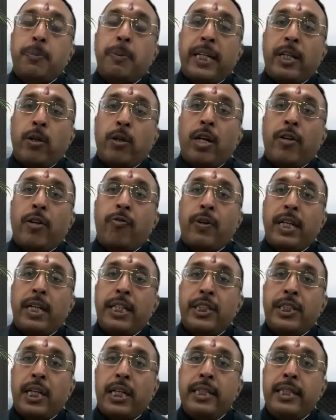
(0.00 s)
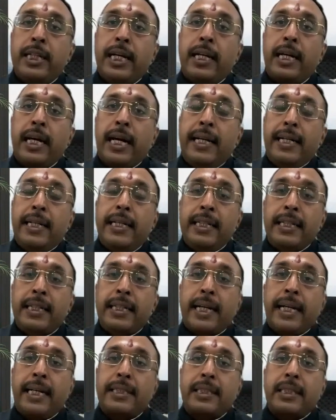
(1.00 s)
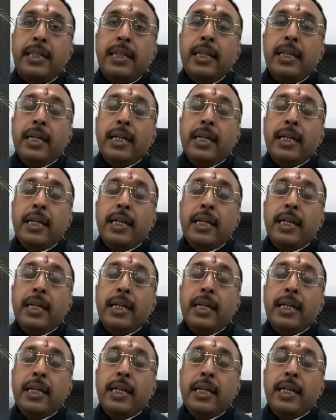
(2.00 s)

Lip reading: particular financial year, and in case